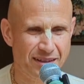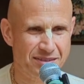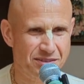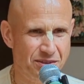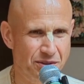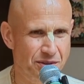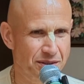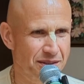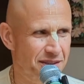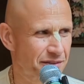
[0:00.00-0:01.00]
So
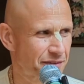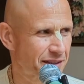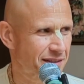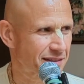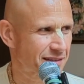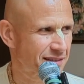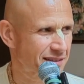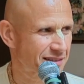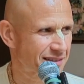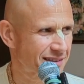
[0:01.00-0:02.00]
he waited
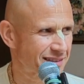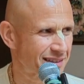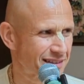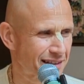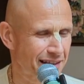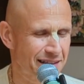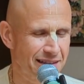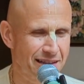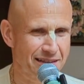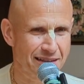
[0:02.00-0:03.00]
till then,
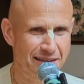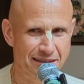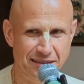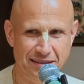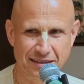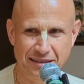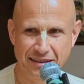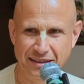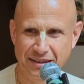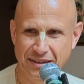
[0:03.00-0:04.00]
and then he
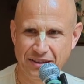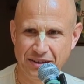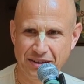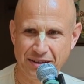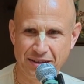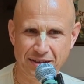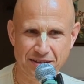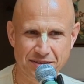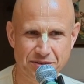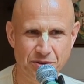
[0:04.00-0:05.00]

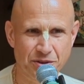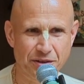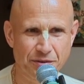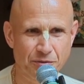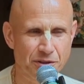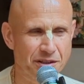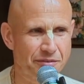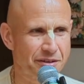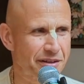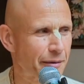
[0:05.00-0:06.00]
took
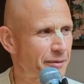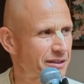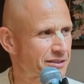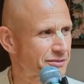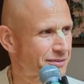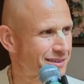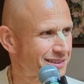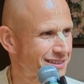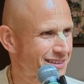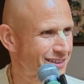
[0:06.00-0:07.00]
whatever remnants
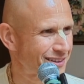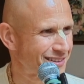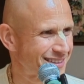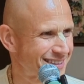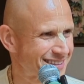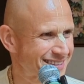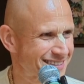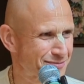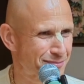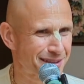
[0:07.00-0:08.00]
were on
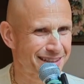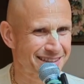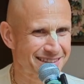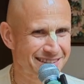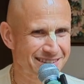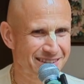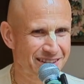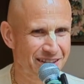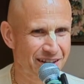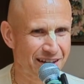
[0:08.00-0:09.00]
these plates
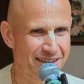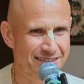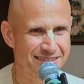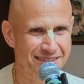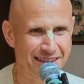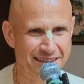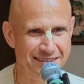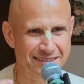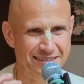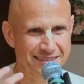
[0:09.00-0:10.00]
and
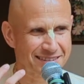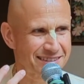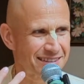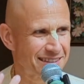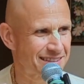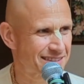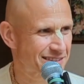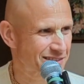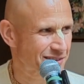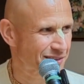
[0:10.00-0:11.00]
sucked the
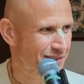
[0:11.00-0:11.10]
seeds